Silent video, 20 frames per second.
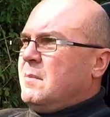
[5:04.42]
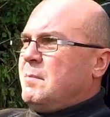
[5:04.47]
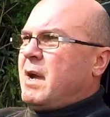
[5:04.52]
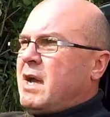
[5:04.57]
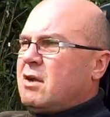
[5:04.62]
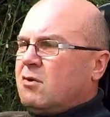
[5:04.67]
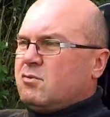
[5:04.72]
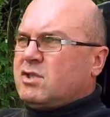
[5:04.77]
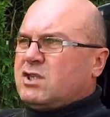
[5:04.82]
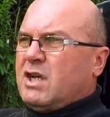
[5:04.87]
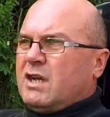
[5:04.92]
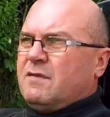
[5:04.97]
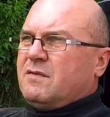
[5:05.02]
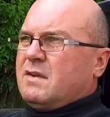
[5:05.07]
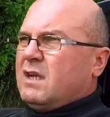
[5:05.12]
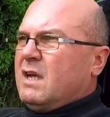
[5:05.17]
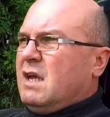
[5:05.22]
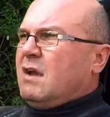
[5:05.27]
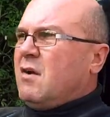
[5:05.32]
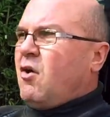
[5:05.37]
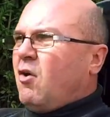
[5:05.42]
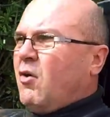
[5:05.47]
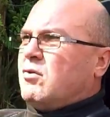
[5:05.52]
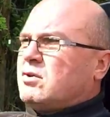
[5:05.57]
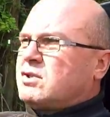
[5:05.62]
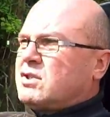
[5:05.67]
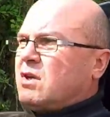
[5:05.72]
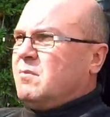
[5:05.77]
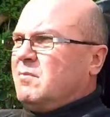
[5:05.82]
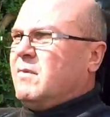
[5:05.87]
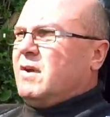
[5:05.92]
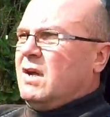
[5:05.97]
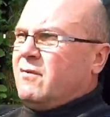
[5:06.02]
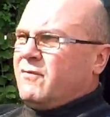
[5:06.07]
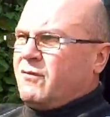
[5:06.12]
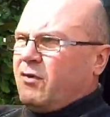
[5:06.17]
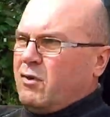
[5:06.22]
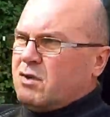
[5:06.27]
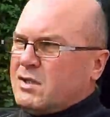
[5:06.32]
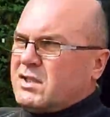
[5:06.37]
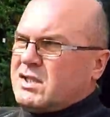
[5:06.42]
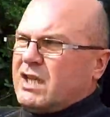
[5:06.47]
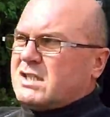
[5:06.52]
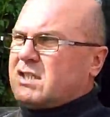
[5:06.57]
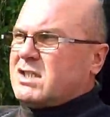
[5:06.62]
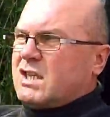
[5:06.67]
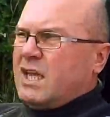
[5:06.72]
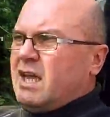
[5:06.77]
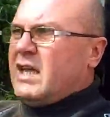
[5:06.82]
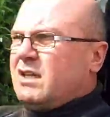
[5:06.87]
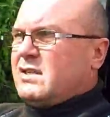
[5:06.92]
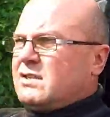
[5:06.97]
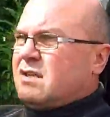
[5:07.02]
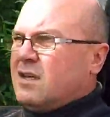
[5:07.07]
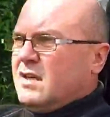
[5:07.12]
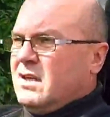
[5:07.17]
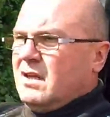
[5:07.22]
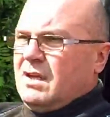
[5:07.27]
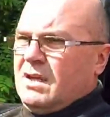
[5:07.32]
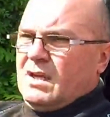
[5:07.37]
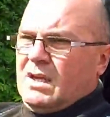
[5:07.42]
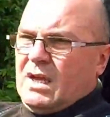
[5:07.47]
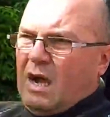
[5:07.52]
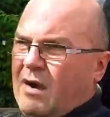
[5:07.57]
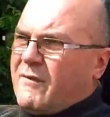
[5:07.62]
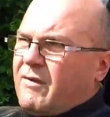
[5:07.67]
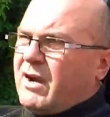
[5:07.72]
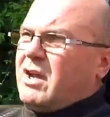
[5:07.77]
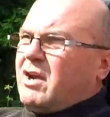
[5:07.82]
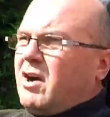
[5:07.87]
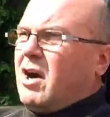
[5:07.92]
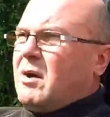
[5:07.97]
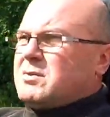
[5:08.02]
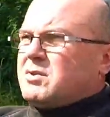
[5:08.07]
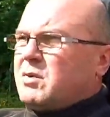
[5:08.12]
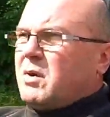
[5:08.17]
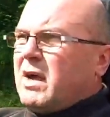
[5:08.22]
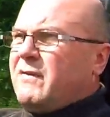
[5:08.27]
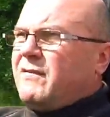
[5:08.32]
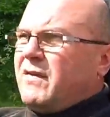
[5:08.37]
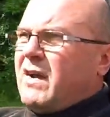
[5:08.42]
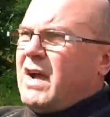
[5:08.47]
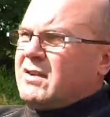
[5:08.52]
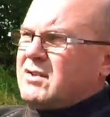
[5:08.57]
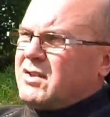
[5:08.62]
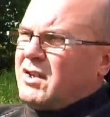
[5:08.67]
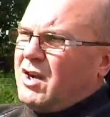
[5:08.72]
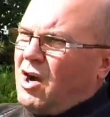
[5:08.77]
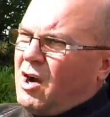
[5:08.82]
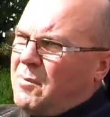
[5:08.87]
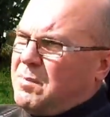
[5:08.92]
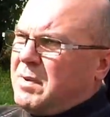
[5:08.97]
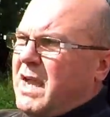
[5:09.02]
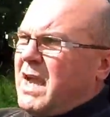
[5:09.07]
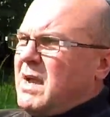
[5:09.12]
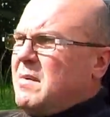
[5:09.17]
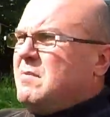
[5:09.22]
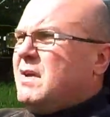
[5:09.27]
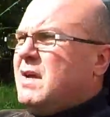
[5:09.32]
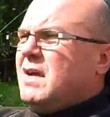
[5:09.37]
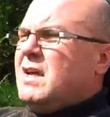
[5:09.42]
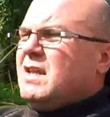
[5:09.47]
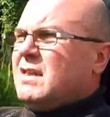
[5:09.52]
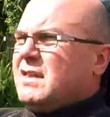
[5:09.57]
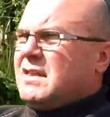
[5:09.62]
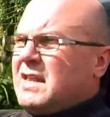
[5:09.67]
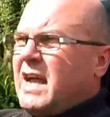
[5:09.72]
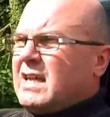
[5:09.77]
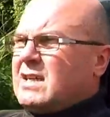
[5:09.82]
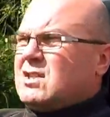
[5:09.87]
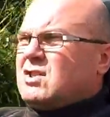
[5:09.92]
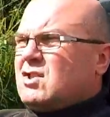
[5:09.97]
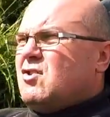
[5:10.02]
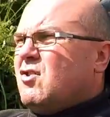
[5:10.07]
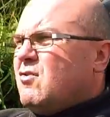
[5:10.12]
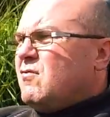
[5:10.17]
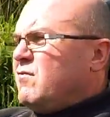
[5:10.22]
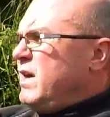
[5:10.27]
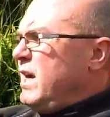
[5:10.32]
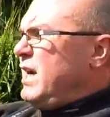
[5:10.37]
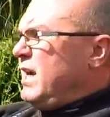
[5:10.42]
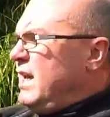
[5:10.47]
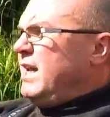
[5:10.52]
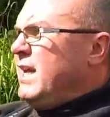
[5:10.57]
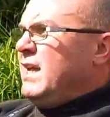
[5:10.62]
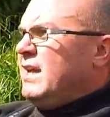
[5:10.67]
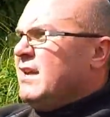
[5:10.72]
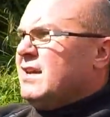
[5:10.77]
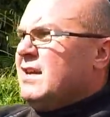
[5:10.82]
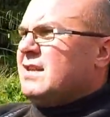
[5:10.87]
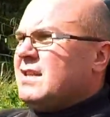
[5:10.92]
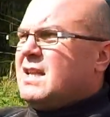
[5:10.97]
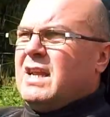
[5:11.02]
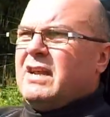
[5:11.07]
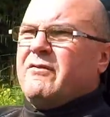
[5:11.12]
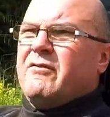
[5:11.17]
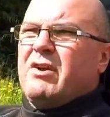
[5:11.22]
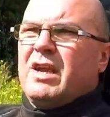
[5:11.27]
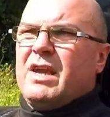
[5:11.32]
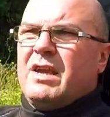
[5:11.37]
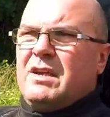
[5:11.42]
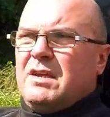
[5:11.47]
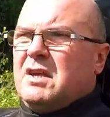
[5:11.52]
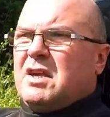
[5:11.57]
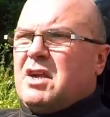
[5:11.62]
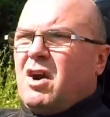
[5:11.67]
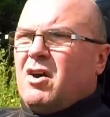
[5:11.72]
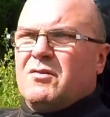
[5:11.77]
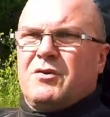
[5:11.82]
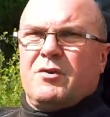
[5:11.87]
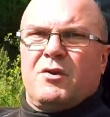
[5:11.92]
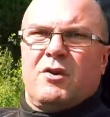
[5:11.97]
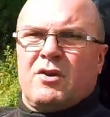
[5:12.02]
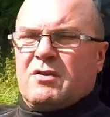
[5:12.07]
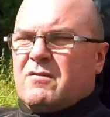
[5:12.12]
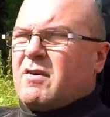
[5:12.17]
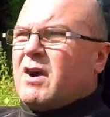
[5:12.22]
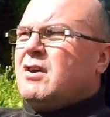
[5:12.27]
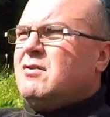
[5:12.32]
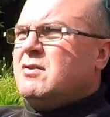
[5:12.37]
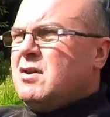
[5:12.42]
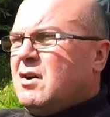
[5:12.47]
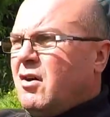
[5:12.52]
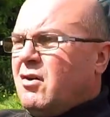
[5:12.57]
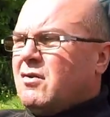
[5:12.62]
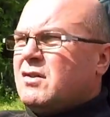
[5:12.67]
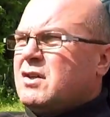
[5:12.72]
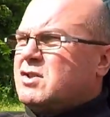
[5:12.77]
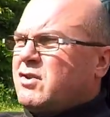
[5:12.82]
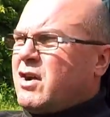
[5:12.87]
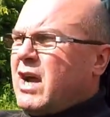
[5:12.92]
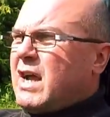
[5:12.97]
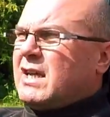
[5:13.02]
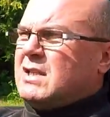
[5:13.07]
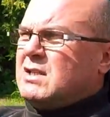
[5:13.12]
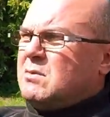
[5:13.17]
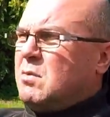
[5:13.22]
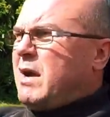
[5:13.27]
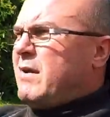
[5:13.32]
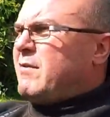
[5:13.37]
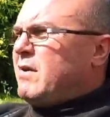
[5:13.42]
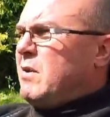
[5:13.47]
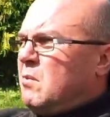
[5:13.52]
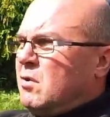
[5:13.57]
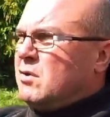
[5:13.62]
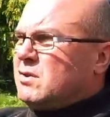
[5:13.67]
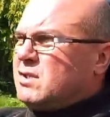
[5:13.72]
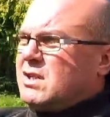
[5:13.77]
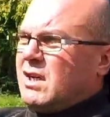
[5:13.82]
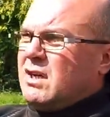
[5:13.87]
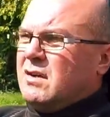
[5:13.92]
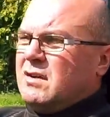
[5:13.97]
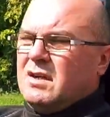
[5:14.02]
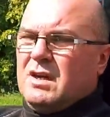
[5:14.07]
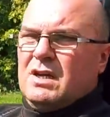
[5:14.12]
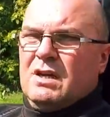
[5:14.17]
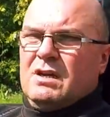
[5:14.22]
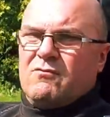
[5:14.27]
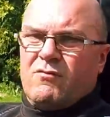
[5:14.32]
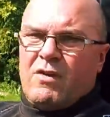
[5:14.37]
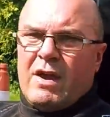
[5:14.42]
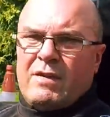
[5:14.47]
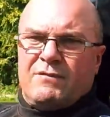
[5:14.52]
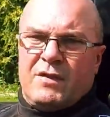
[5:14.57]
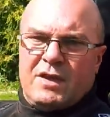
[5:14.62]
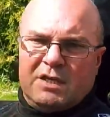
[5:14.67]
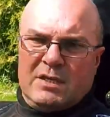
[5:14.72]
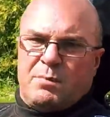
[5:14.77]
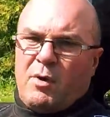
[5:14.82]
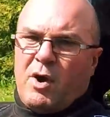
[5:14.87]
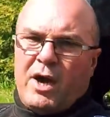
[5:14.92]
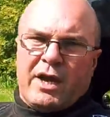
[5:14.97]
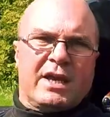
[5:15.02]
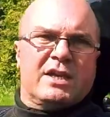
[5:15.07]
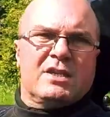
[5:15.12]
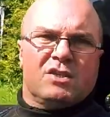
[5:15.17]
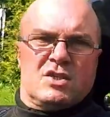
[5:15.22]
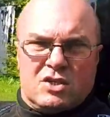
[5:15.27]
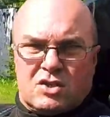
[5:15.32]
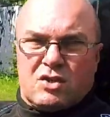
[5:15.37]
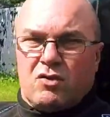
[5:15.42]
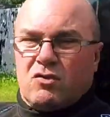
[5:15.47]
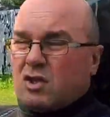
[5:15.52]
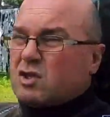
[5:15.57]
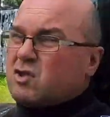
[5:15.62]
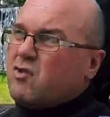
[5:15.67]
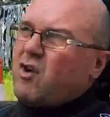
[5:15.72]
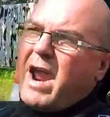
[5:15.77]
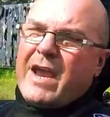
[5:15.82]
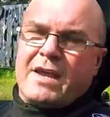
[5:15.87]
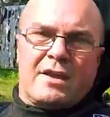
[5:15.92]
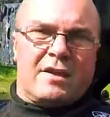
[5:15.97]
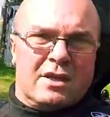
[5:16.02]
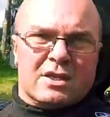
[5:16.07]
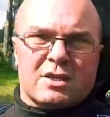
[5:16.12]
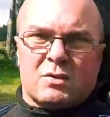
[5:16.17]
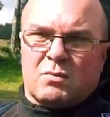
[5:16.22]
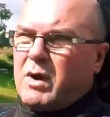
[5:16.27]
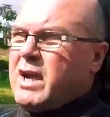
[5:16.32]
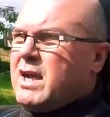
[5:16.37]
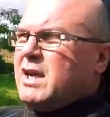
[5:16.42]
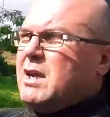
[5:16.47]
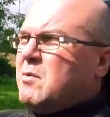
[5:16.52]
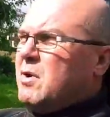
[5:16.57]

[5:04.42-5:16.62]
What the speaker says: Paddle shift, awesome, through the 6 gears. I've only got up to 8,000 RPM, that's not really delivering it, you can't do it on the road. On the track is where it wants to rev these bike engines on the track, it's where you